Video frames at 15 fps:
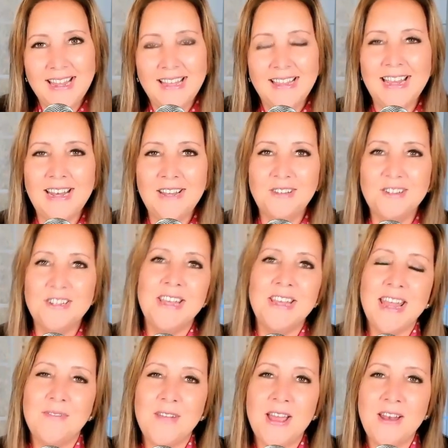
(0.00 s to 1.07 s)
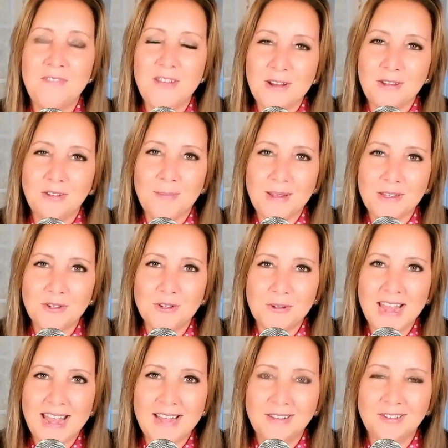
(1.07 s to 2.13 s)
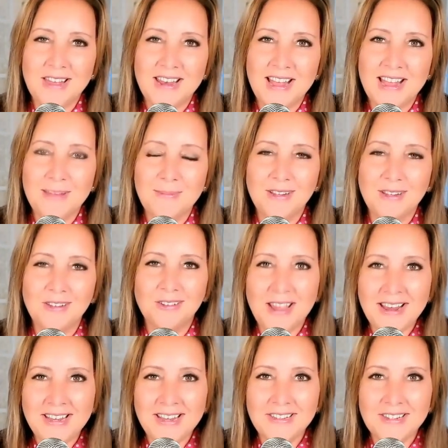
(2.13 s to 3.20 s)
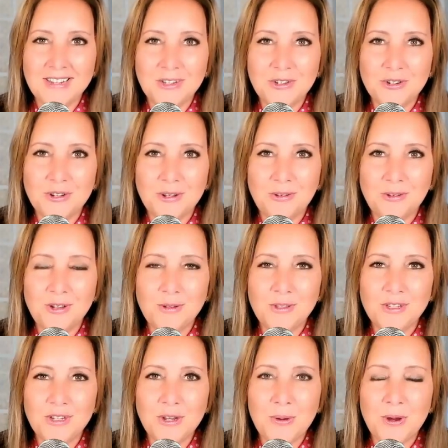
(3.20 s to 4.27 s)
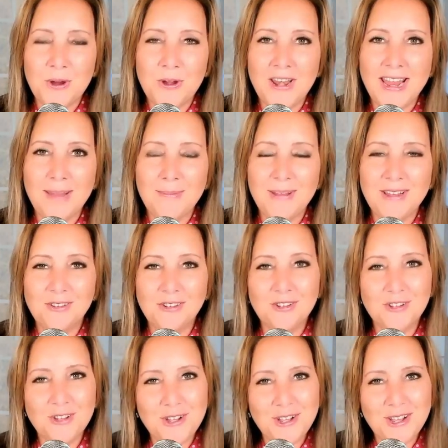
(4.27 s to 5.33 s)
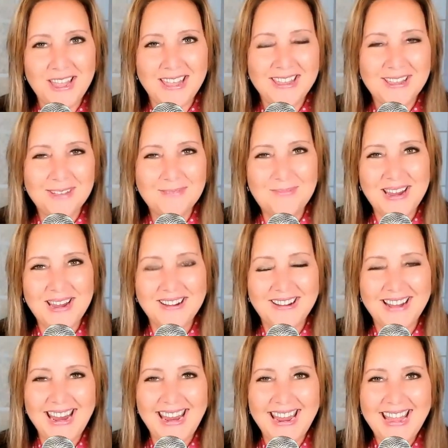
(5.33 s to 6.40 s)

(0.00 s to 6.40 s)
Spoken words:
Ladies, today I've got a very special guest that I am excited to introduce you to. Her name is Shug Bury,